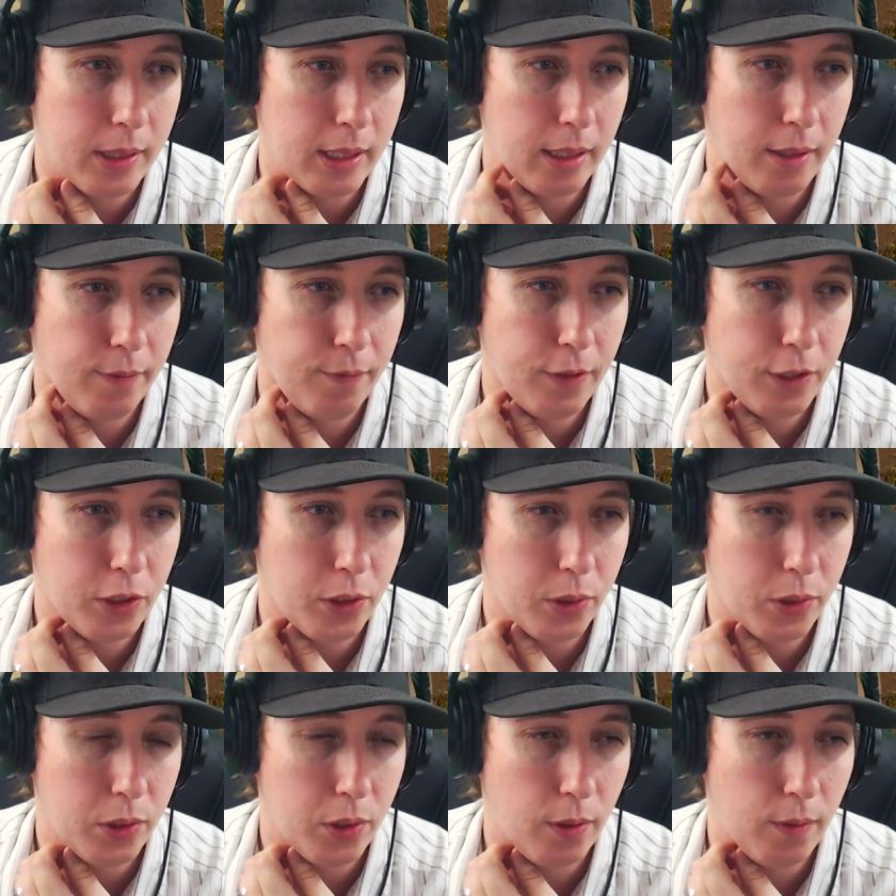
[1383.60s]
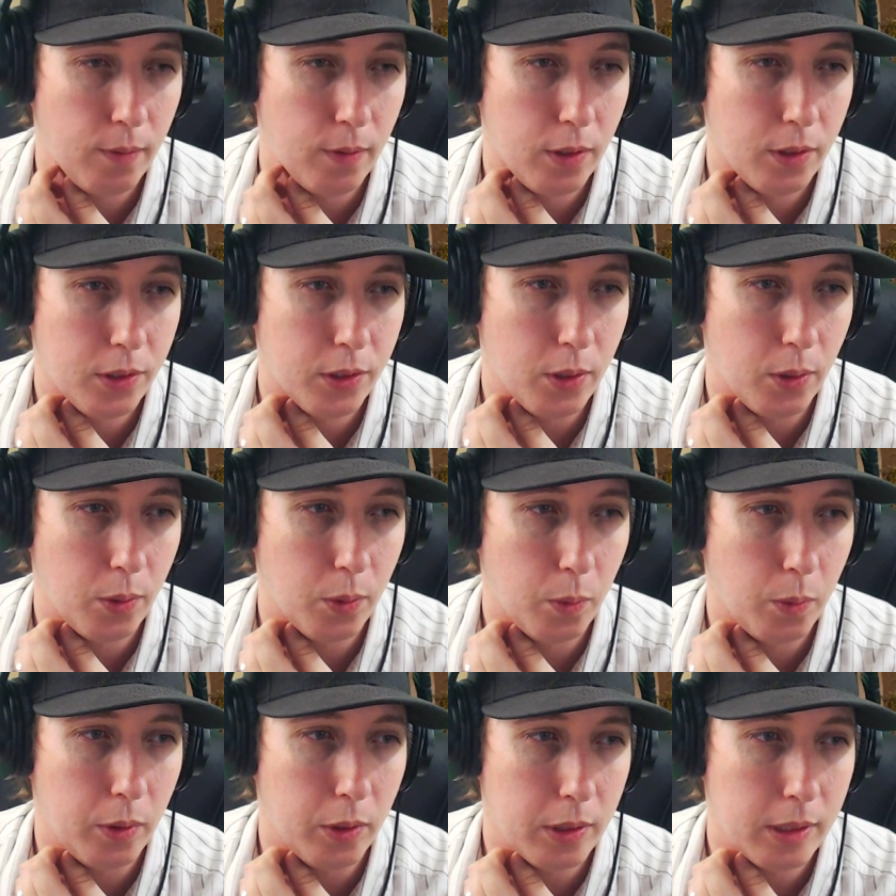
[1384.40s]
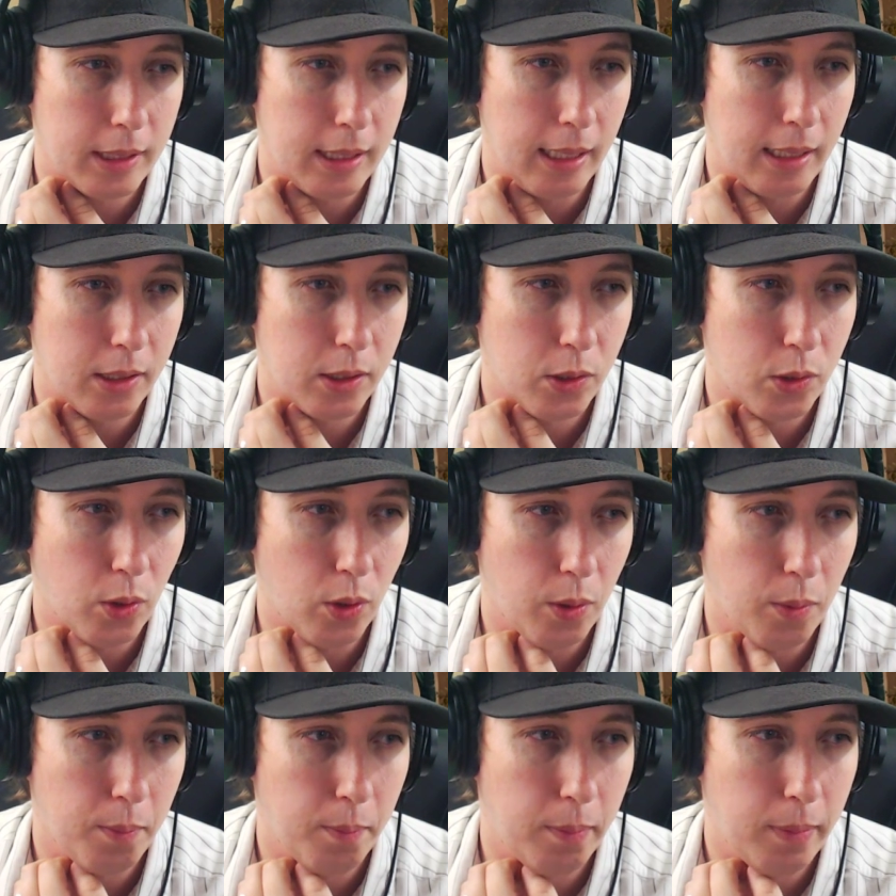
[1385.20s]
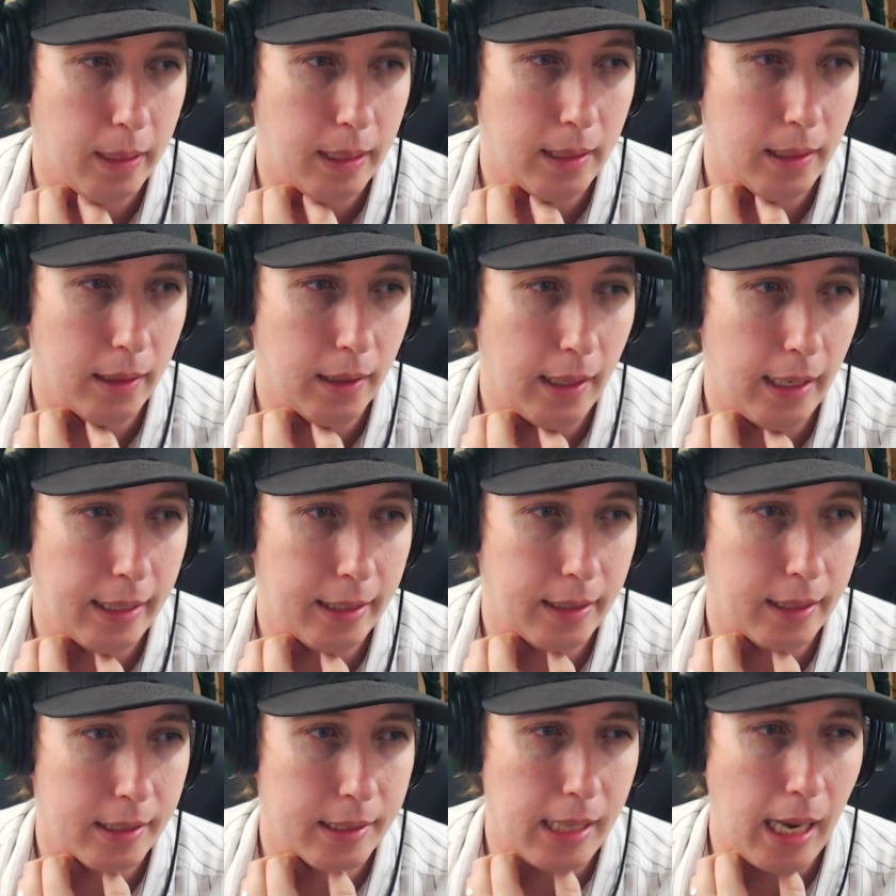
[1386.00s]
in official servers, so will Sandstorm be like this?